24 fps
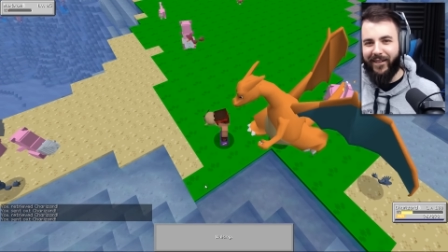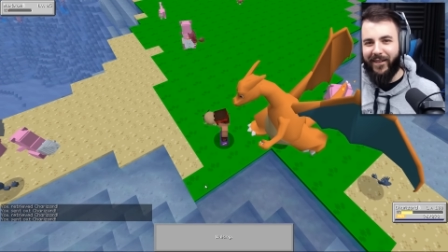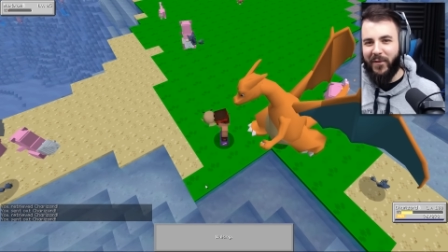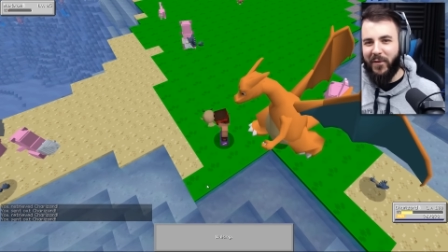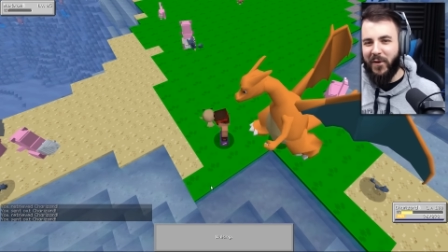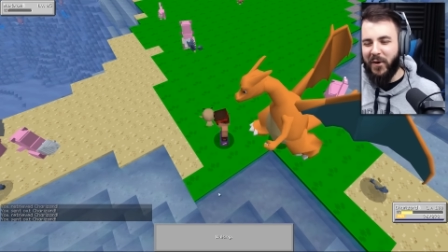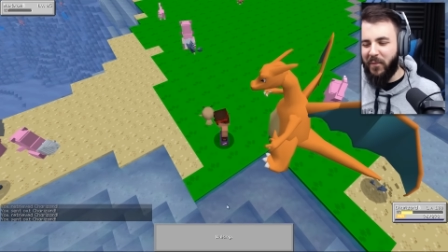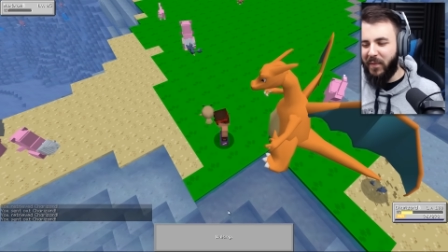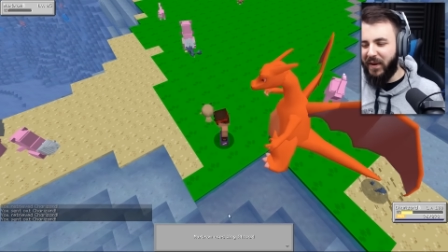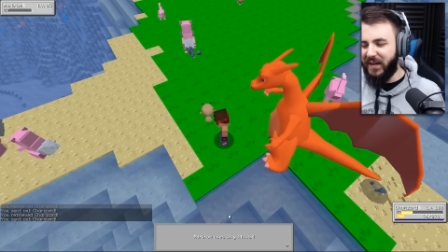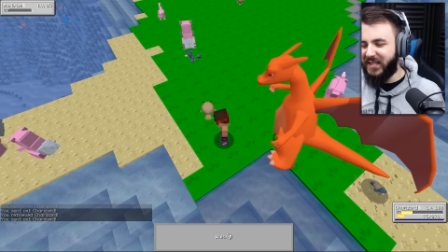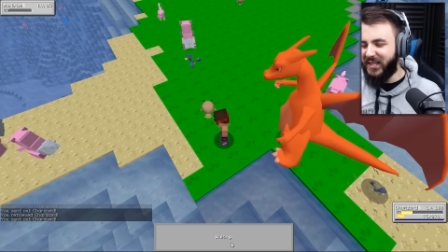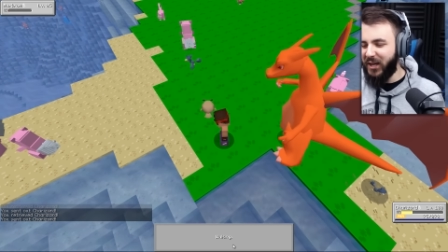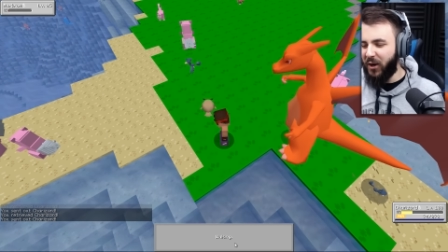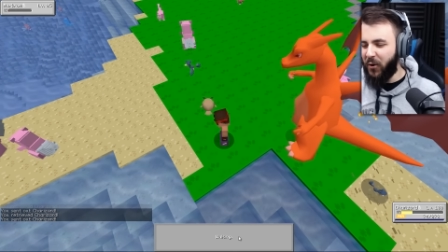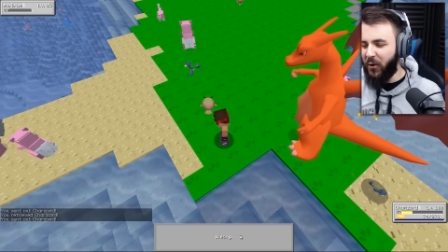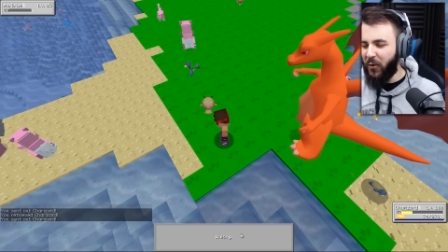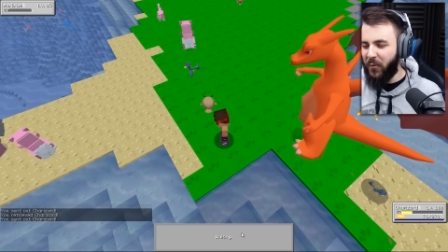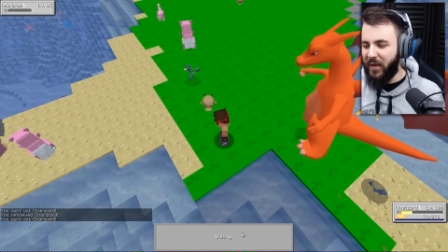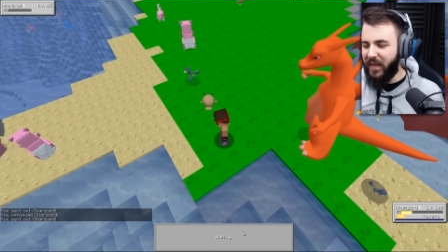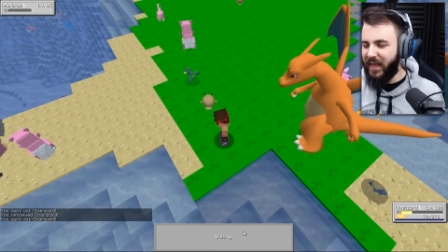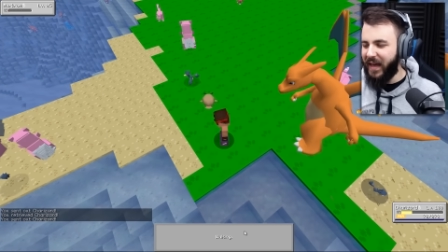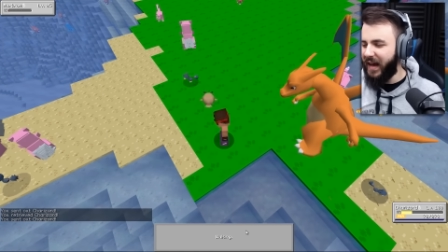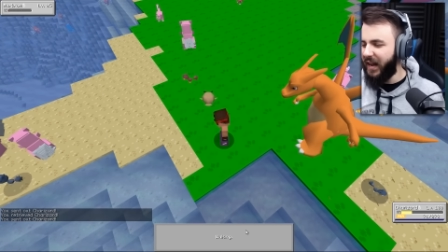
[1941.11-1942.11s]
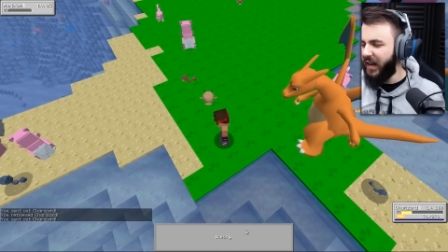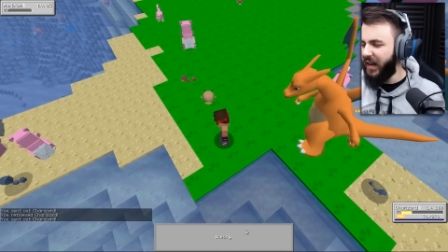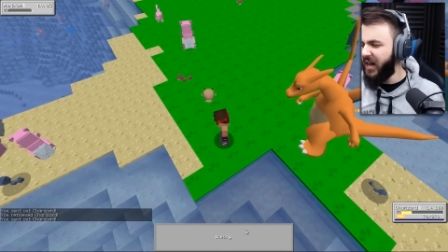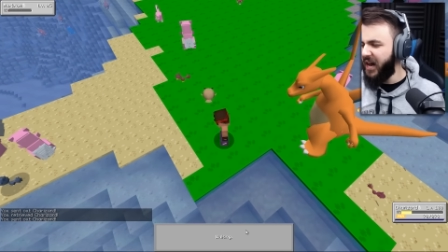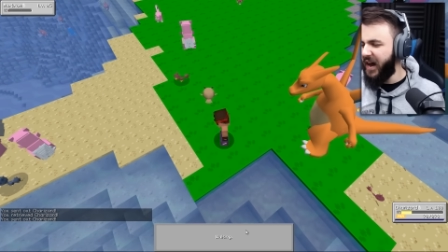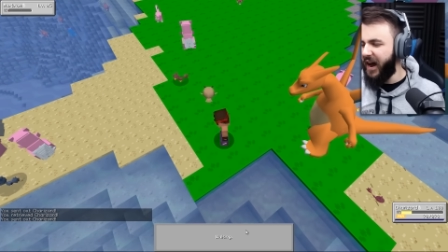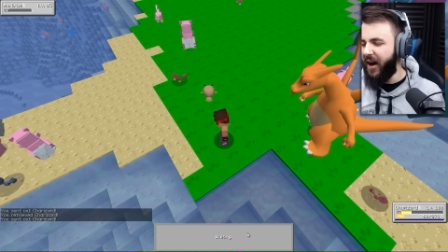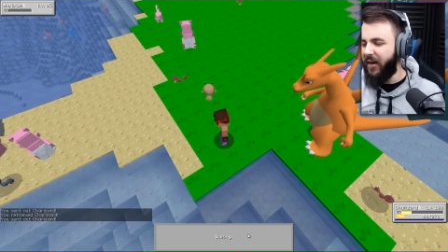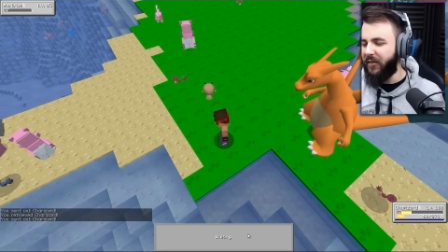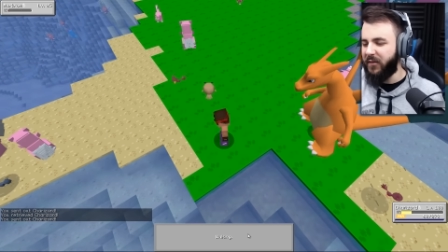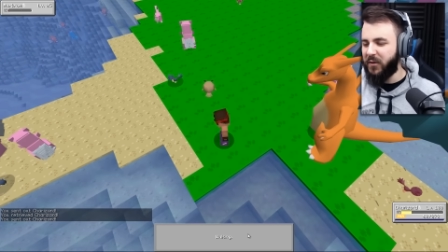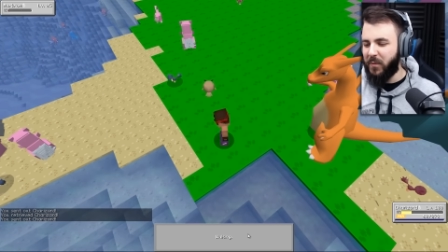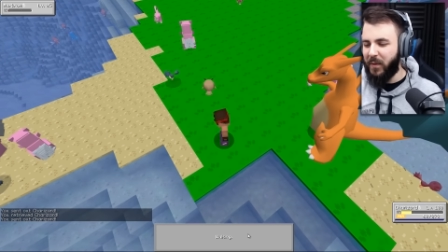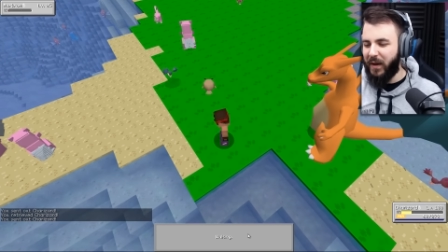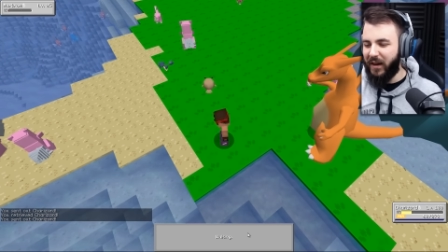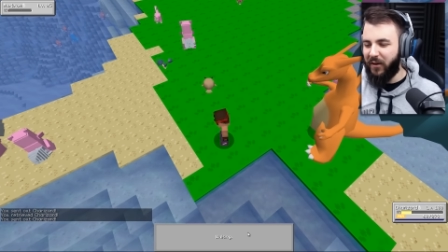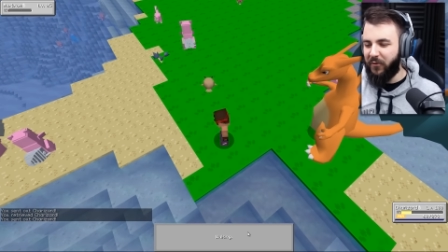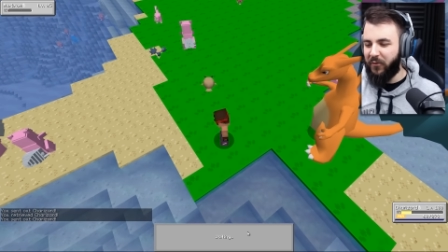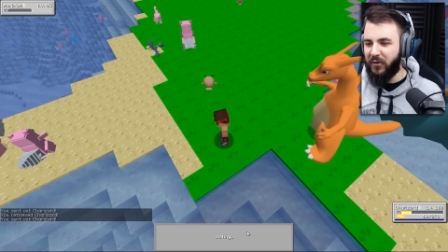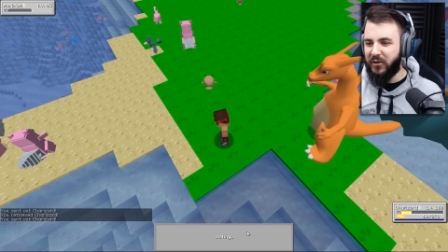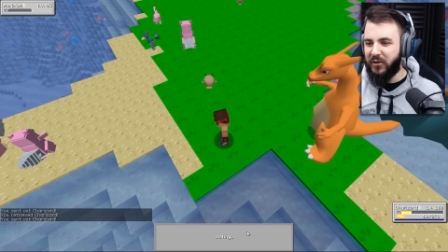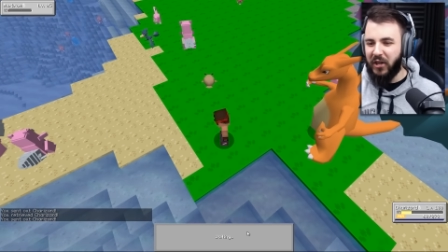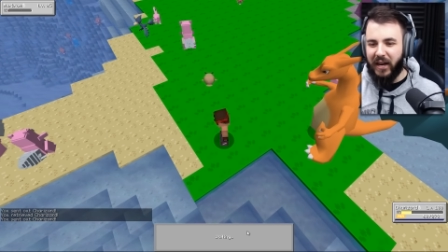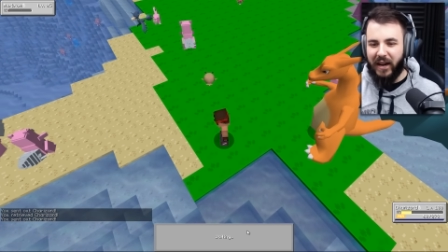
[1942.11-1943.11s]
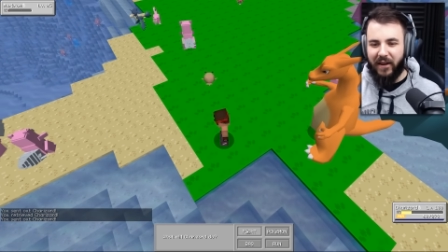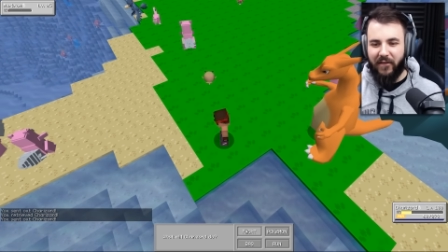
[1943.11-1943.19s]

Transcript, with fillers: What are we doing with our lives, man, if we don't